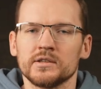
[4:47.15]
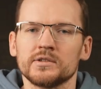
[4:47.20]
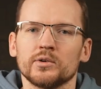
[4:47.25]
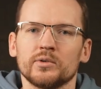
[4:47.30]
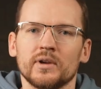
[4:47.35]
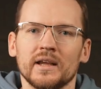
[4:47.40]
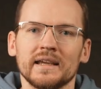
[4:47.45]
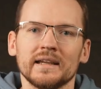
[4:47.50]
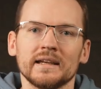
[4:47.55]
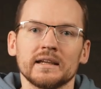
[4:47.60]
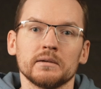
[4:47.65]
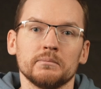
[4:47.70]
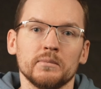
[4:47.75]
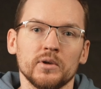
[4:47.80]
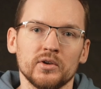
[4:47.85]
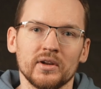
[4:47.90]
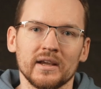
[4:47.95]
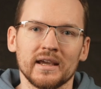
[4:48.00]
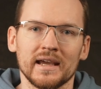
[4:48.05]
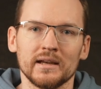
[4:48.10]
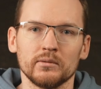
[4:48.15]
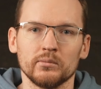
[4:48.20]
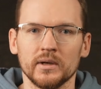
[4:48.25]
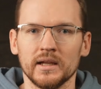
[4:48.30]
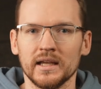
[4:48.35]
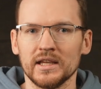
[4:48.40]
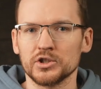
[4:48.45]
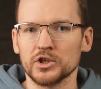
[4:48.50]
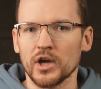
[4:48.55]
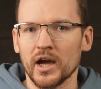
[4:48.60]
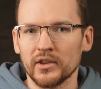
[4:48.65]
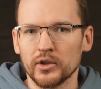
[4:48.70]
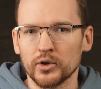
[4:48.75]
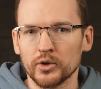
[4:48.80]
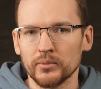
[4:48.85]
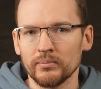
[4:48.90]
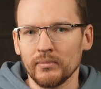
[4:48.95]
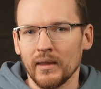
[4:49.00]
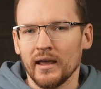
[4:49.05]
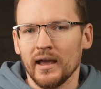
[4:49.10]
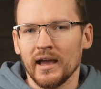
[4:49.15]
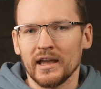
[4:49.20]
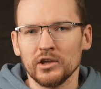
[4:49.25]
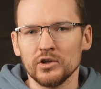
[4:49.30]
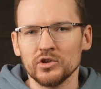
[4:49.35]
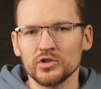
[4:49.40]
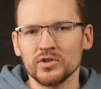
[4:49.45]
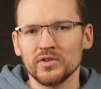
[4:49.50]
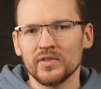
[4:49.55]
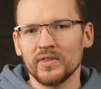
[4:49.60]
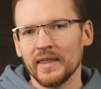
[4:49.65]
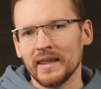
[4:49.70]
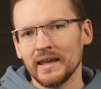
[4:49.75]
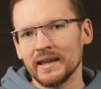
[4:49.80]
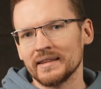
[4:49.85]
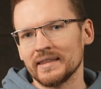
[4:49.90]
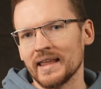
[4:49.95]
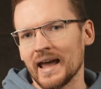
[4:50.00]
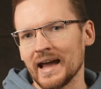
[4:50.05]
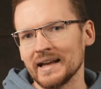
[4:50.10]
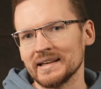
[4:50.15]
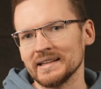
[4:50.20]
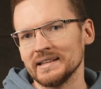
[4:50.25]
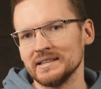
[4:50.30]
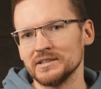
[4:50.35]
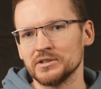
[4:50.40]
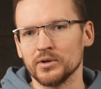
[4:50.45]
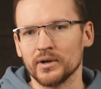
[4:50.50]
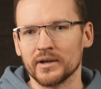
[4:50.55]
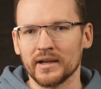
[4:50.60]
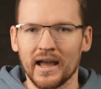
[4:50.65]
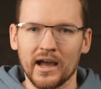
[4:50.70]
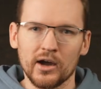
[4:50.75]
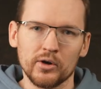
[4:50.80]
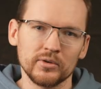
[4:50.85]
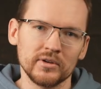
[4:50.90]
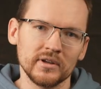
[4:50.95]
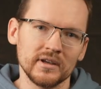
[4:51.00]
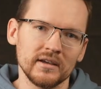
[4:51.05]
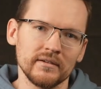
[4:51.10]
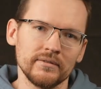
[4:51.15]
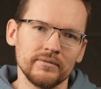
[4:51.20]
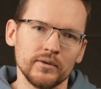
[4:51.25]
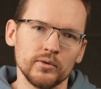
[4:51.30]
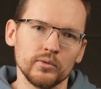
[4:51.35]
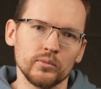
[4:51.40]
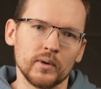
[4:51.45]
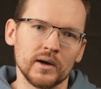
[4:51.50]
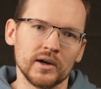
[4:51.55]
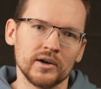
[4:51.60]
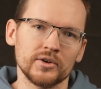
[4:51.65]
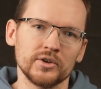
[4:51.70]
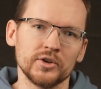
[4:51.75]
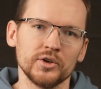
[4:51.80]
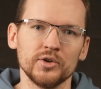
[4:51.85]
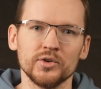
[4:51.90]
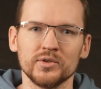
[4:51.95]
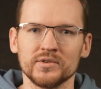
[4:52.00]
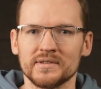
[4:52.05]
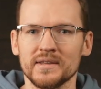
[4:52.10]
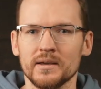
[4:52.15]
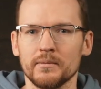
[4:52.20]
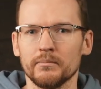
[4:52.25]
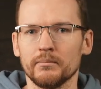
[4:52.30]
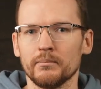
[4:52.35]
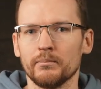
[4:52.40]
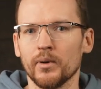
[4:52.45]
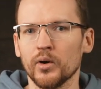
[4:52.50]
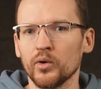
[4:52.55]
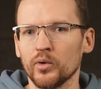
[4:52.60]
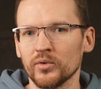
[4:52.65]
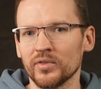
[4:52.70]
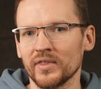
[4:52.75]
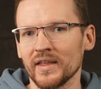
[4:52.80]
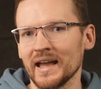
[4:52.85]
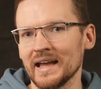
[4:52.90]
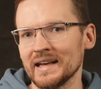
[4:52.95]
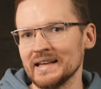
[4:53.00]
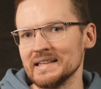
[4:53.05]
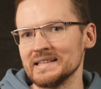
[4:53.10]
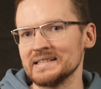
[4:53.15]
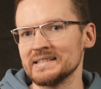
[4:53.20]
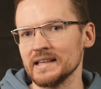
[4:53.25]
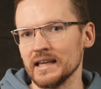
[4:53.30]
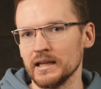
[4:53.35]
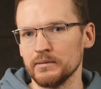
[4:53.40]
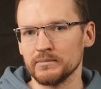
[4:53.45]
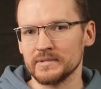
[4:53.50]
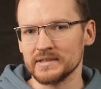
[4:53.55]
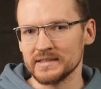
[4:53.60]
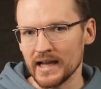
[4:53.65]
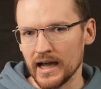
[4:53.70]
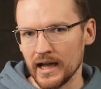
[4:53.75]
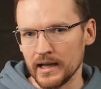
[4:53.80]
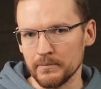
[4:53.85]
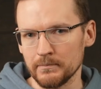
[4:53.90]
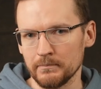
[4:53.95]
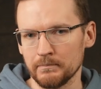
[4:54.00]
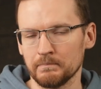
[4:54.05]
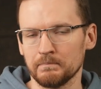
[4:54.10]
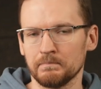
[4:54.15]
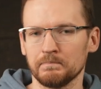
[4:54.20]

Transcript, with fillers: so they can communicate with each other and you should take that into account if you were to use them both at the same time.